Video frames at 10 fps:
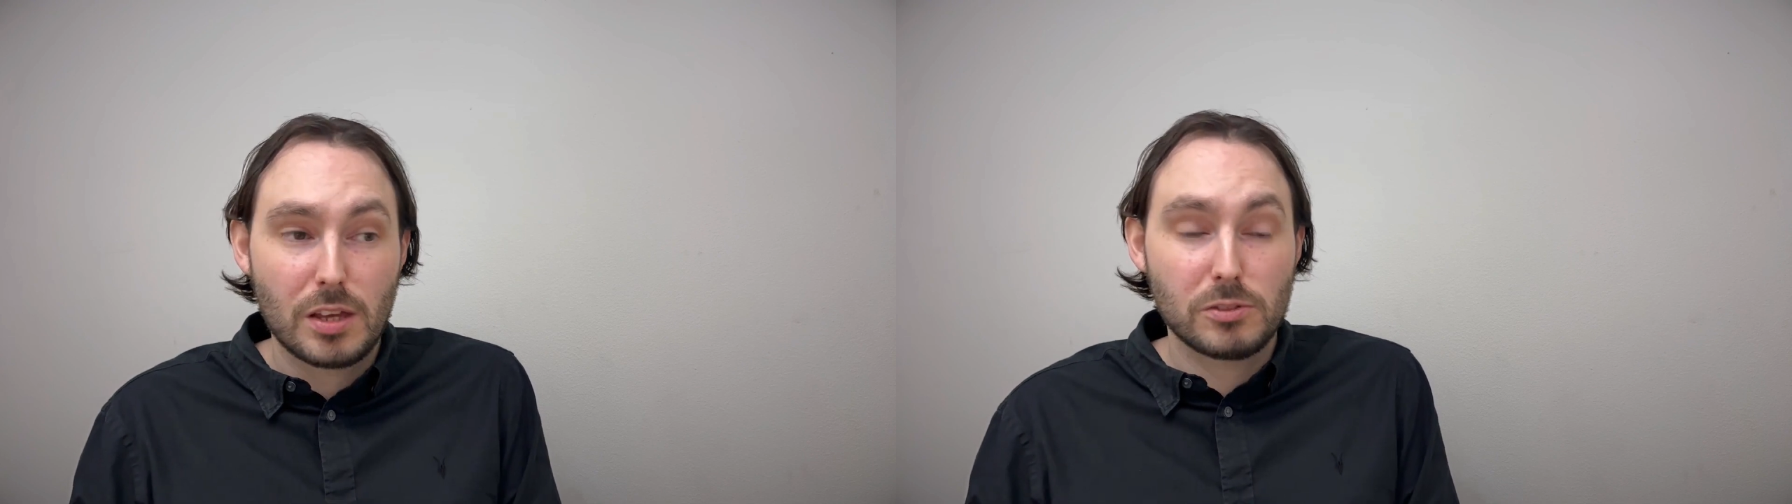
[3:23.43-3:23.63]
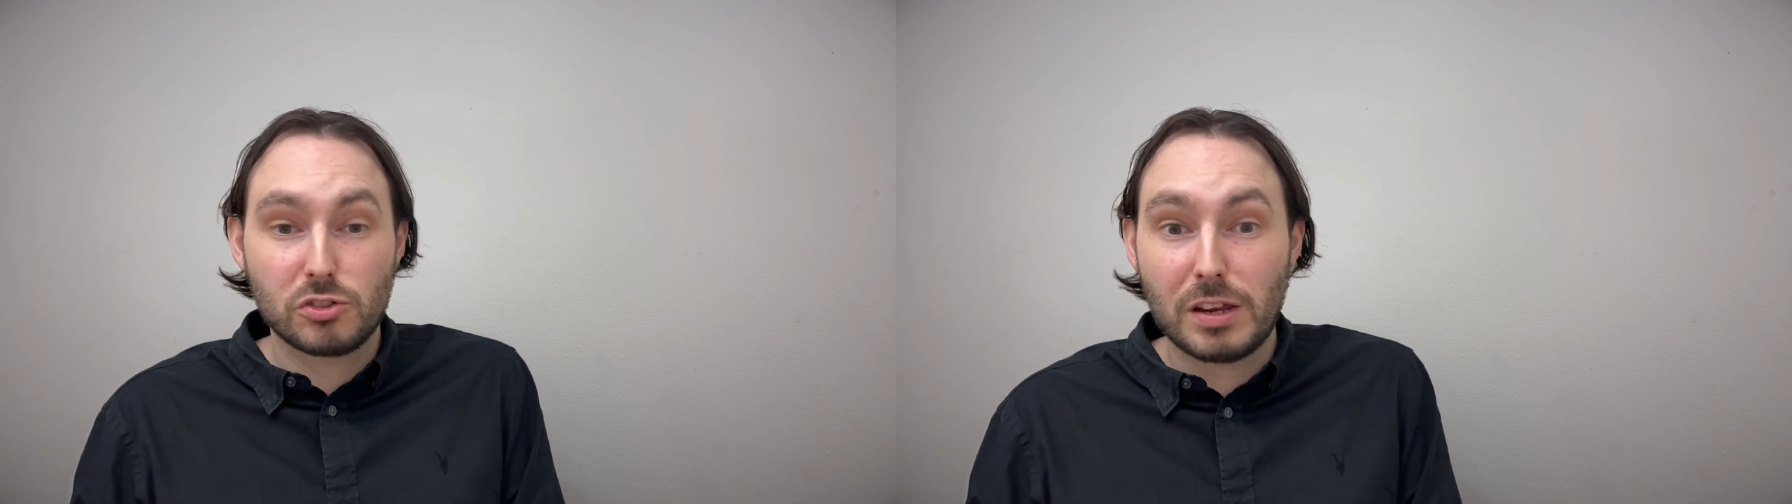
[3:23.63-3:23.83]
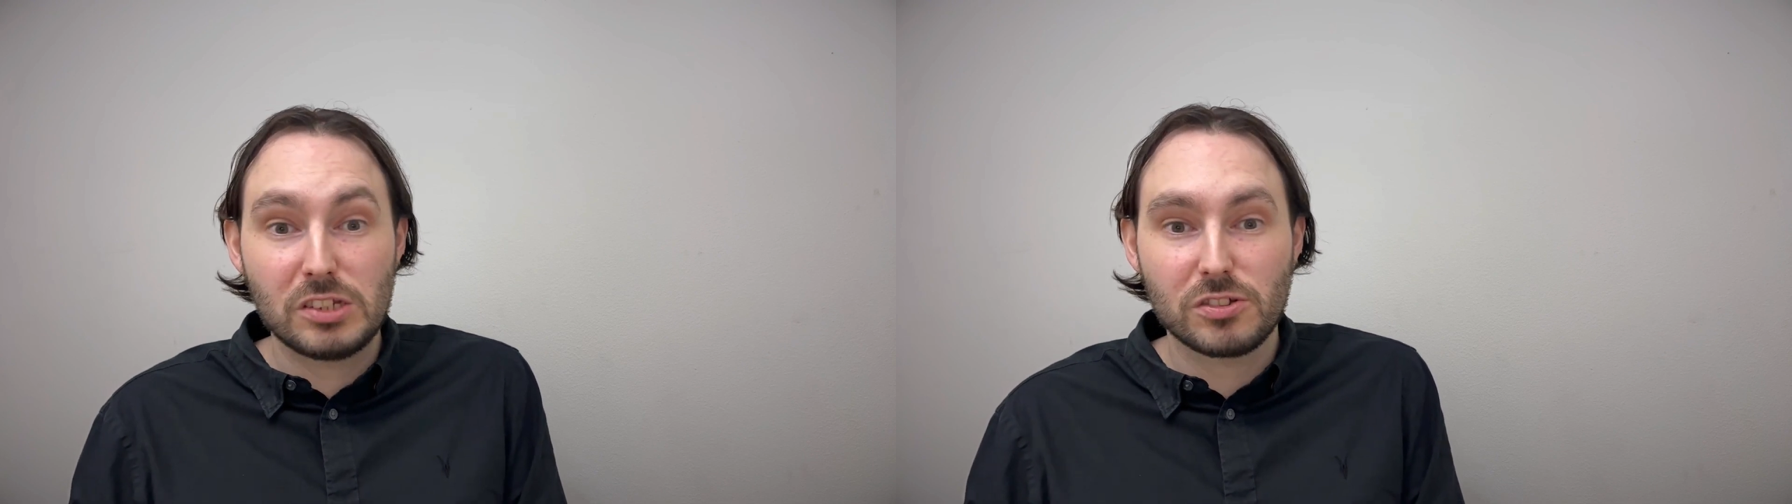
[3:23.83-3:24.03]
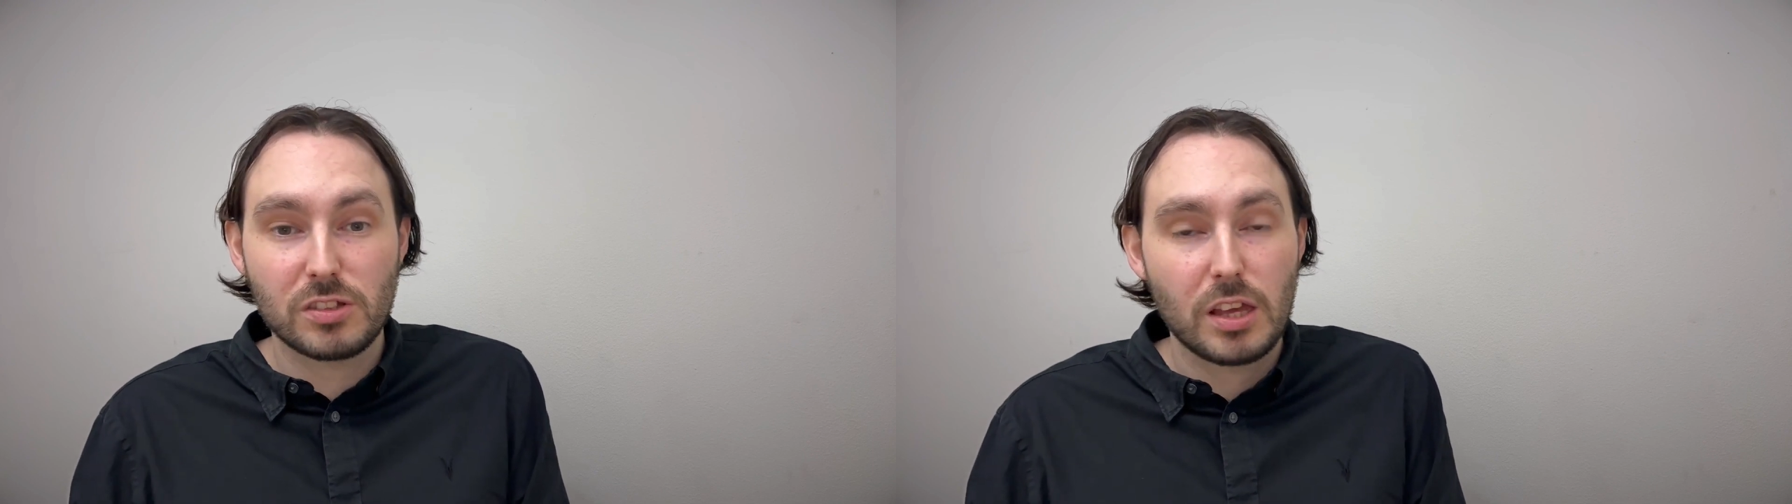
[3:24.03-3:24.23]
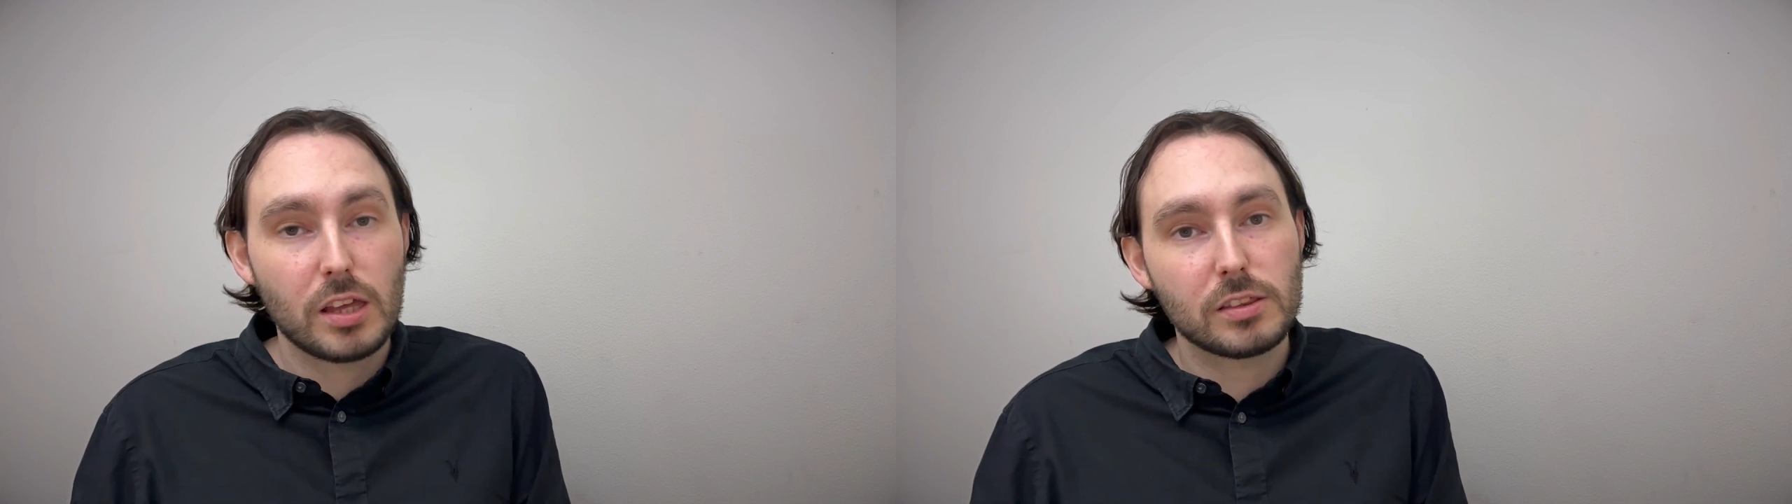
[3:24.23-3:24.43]
strangers.
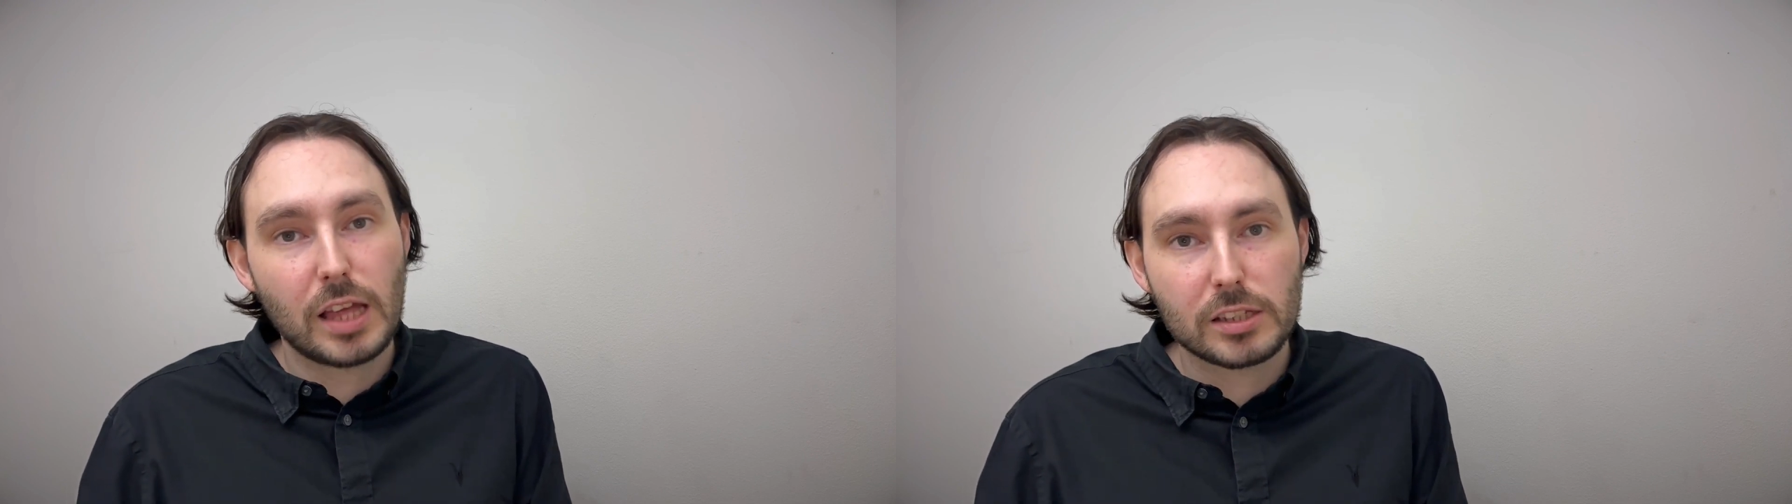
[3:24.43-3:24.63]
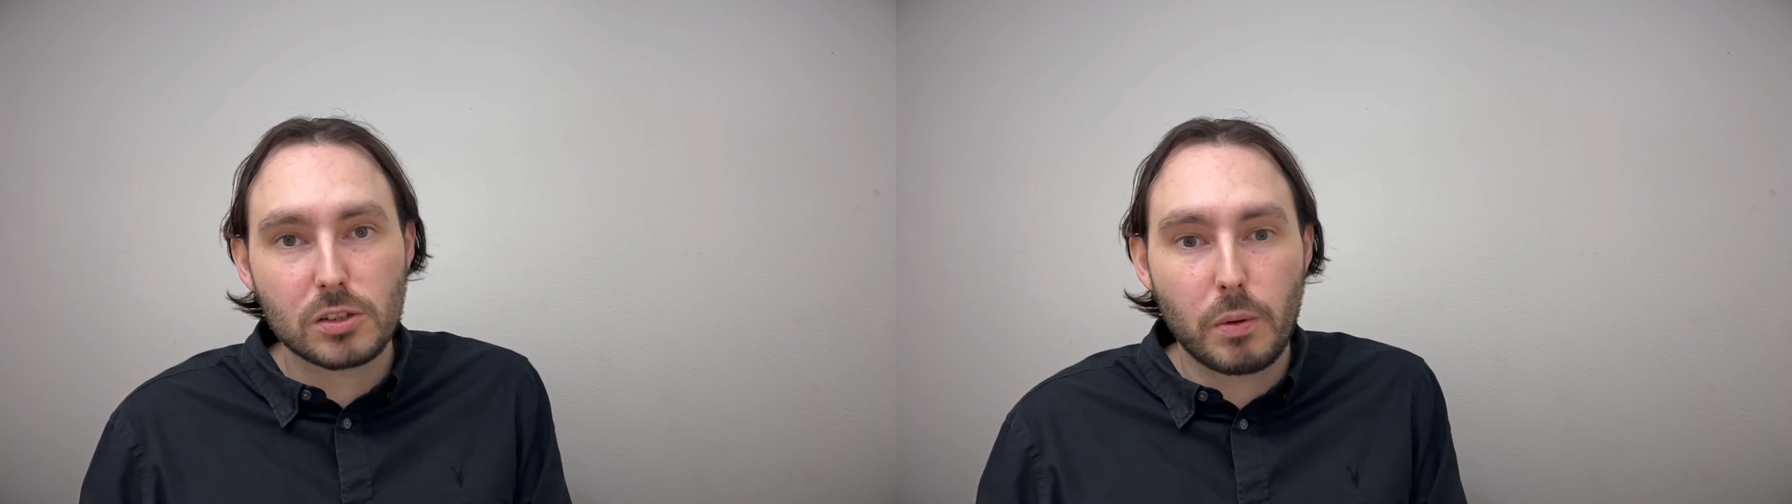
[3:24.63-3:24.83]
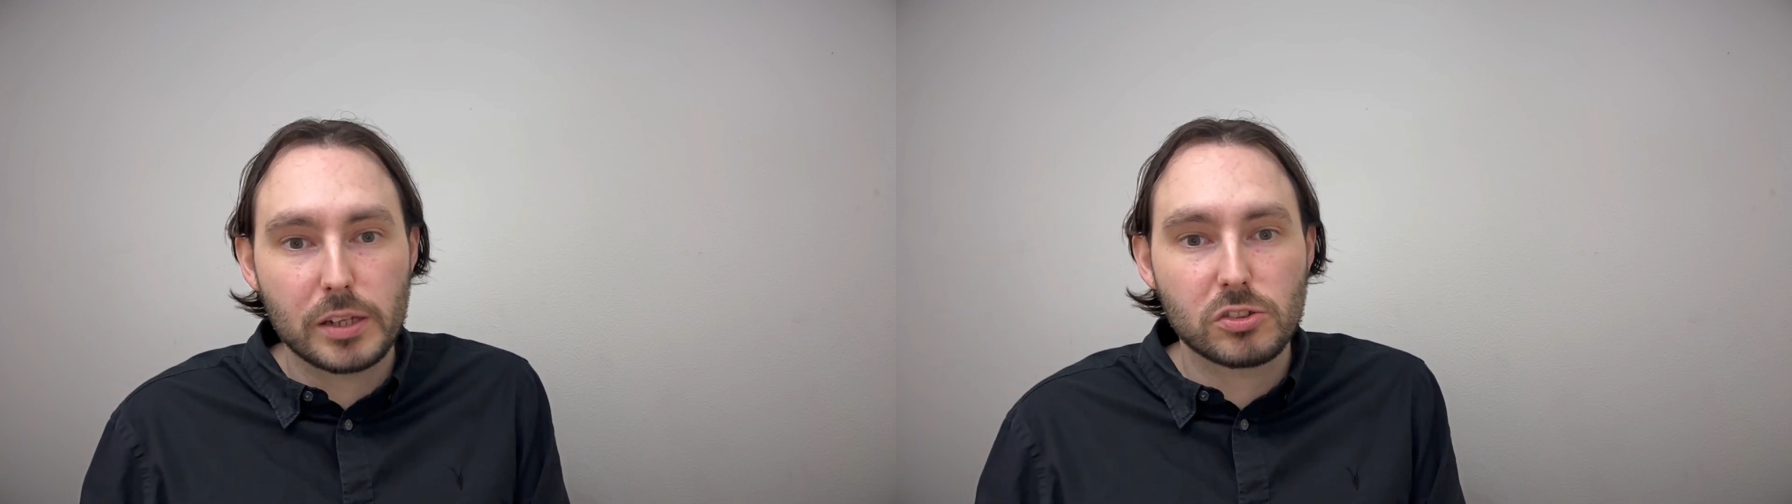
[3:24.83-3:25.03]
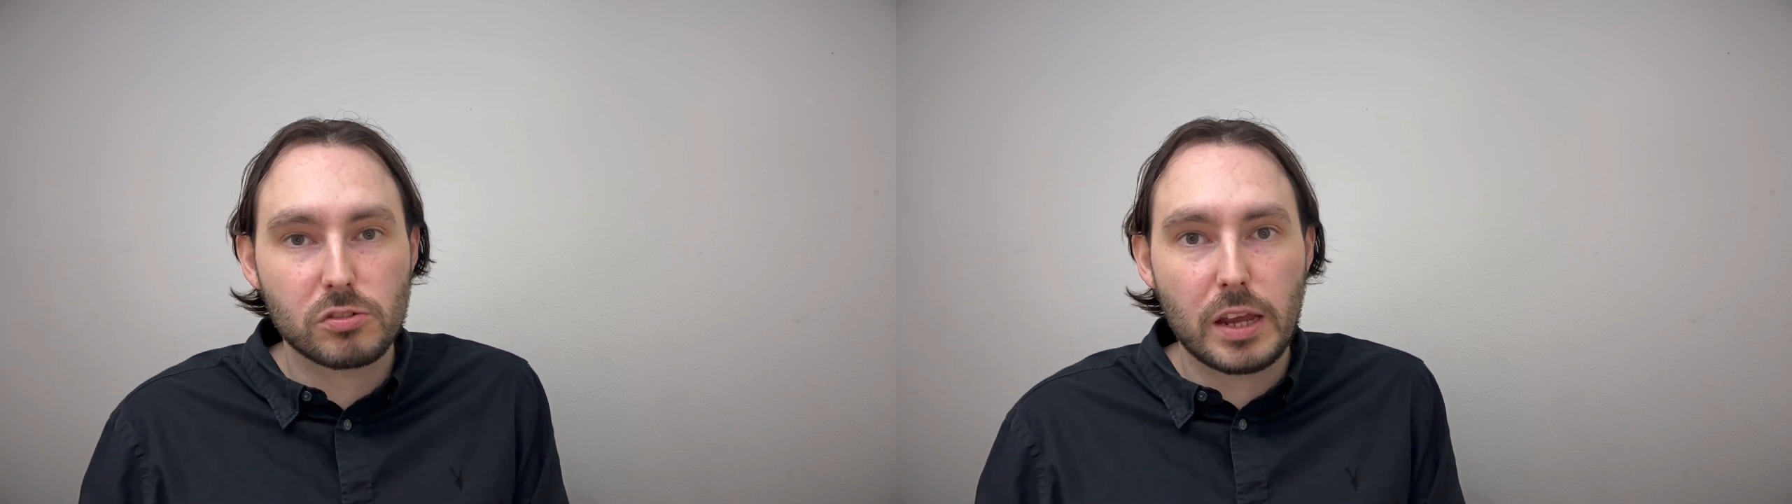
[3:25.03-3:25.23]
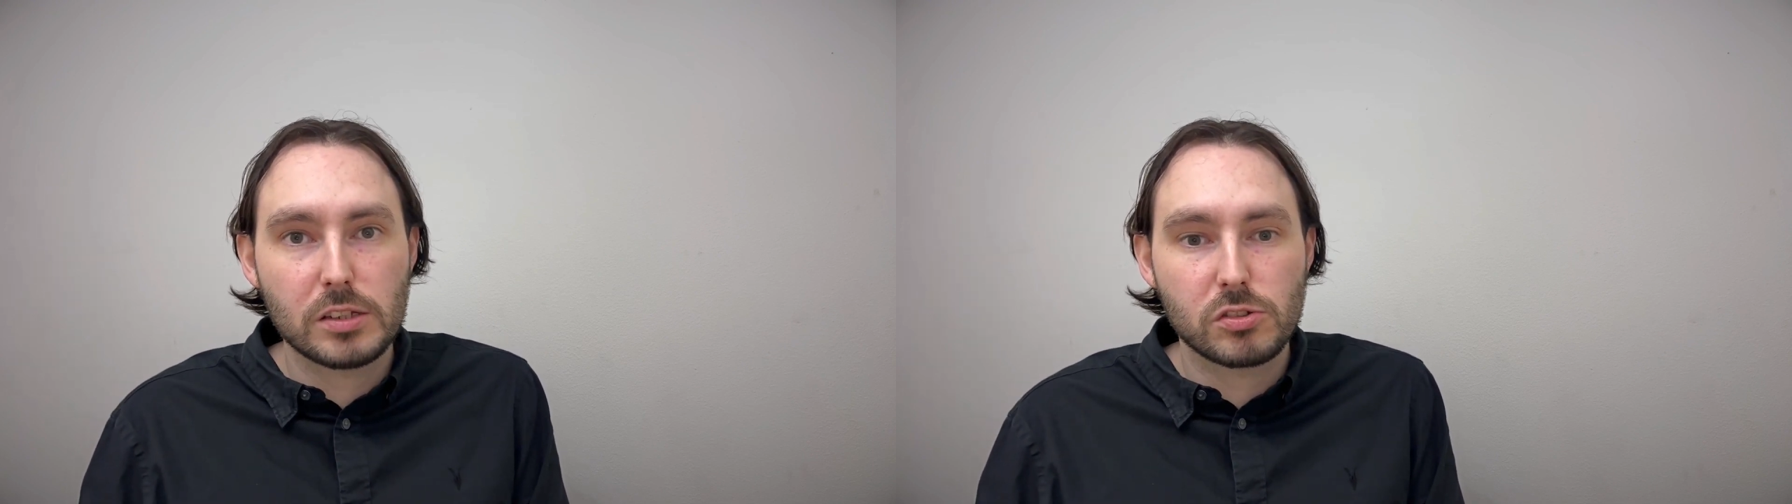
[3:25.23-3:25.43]
That's quite strange.